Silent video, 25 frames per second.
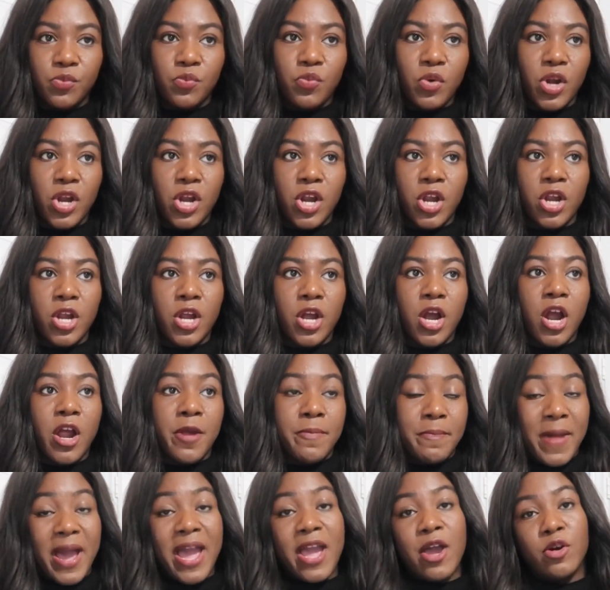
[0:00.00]

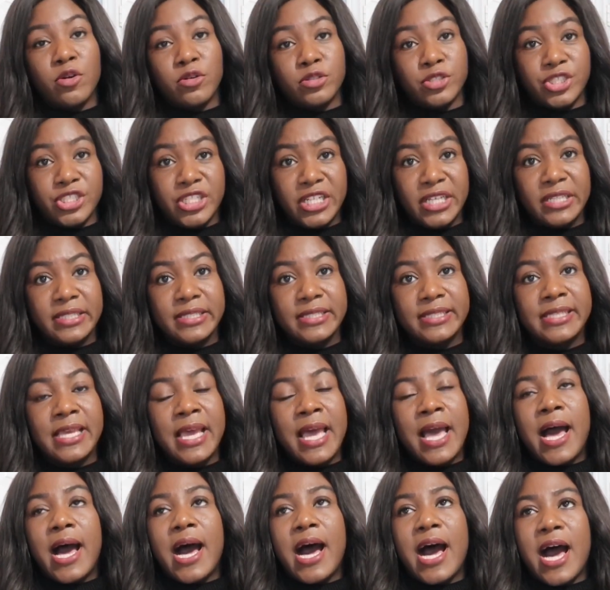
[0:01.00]
are my own jeans.
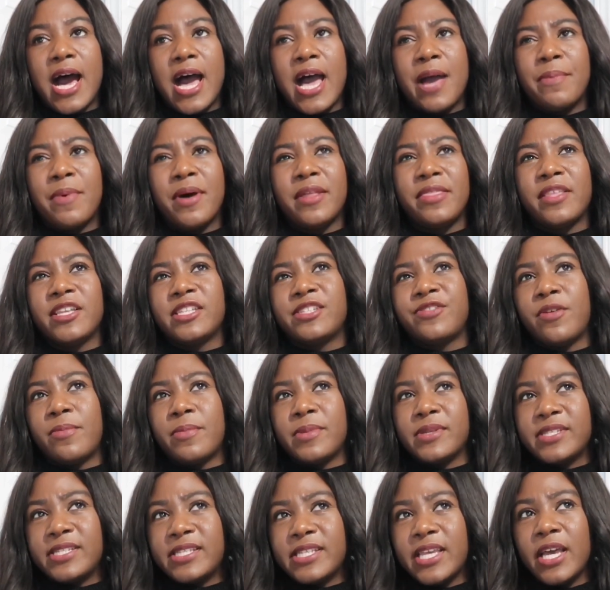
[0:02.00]
I bought this
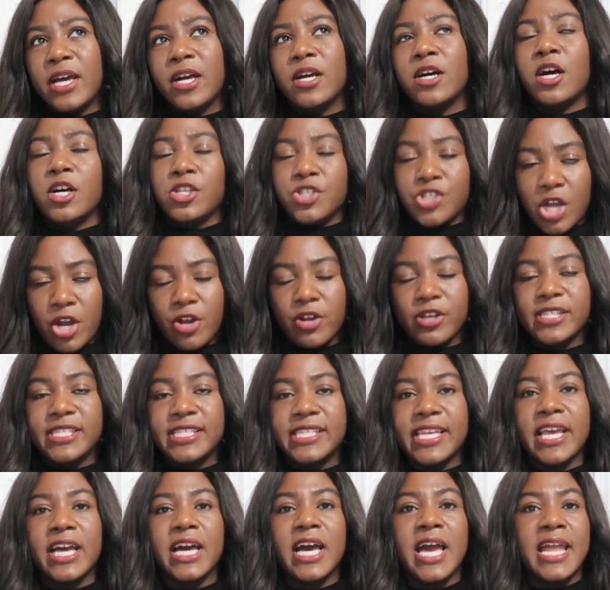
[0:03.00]
from a Zara
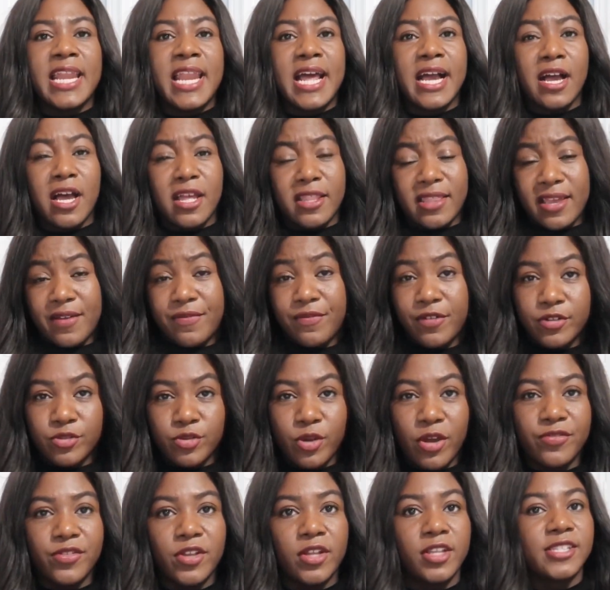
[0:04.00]
sale, and I got that for
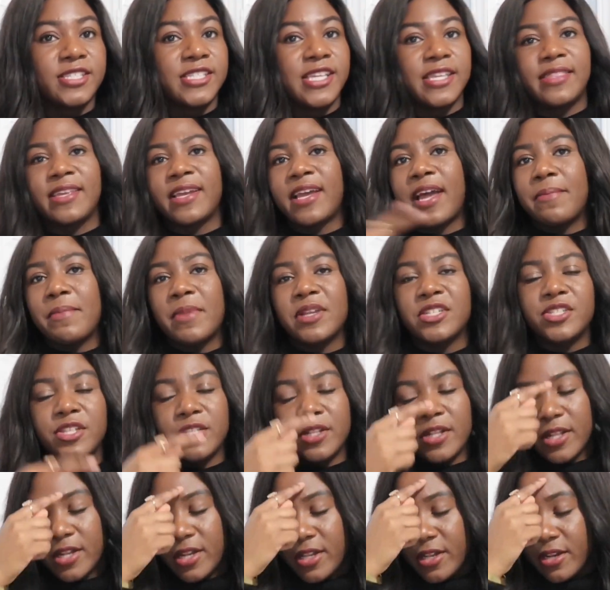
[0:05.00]
$12. I think I
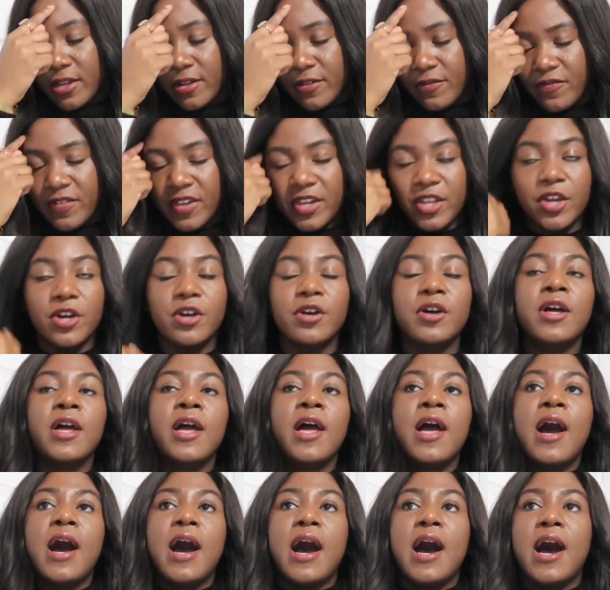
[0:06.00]
mentioned it in a video.
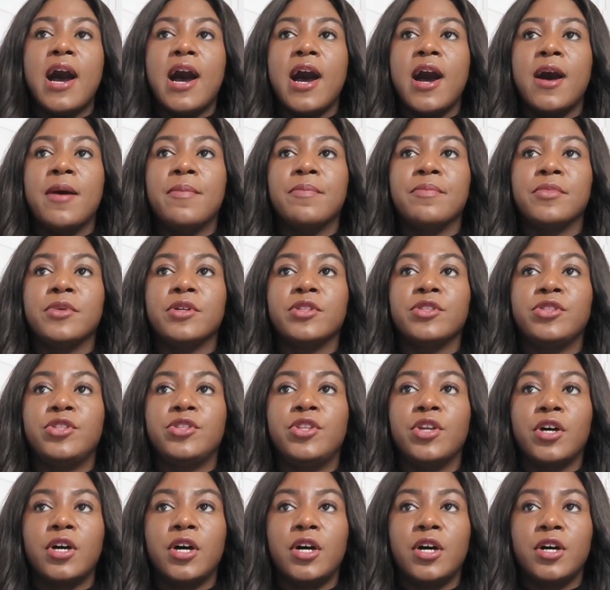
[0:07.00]

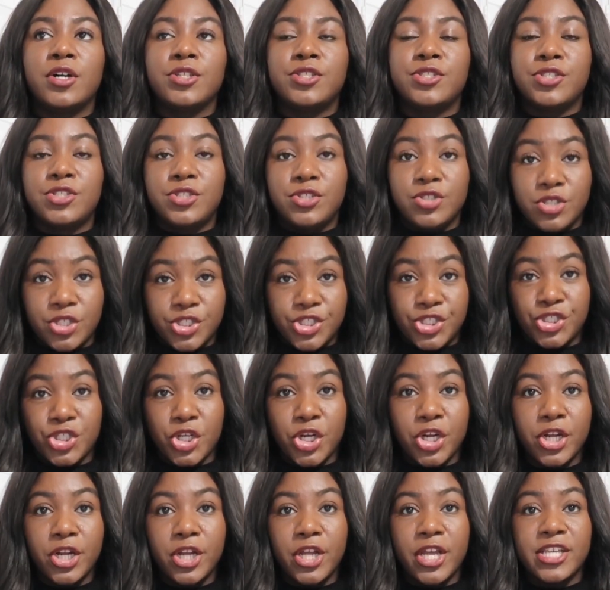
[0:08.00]
The
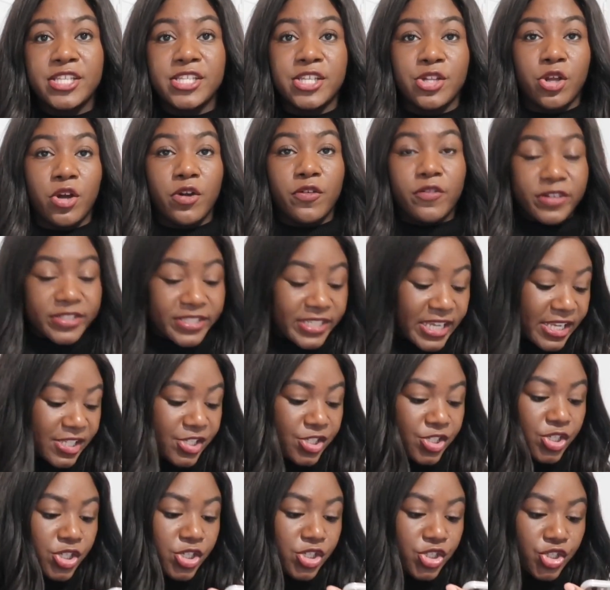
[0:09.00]
shirt is an
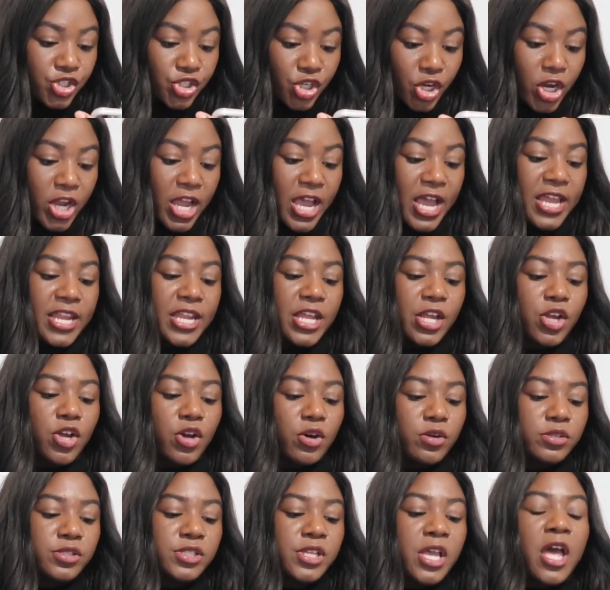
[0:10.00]
oversized shirt, and it
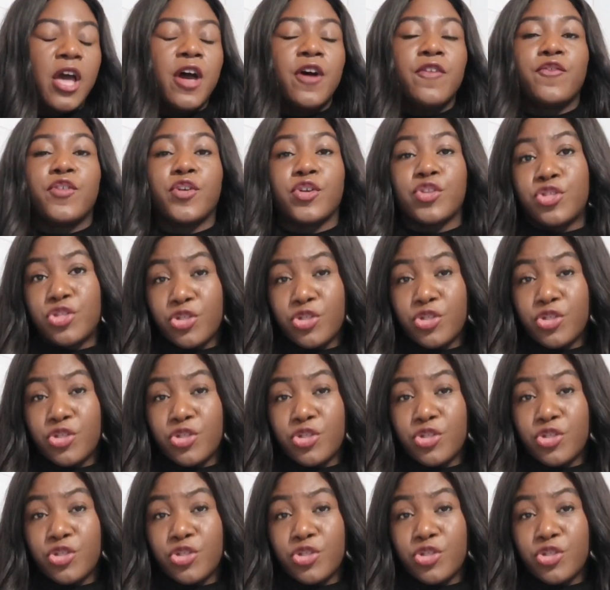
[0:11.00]
goes for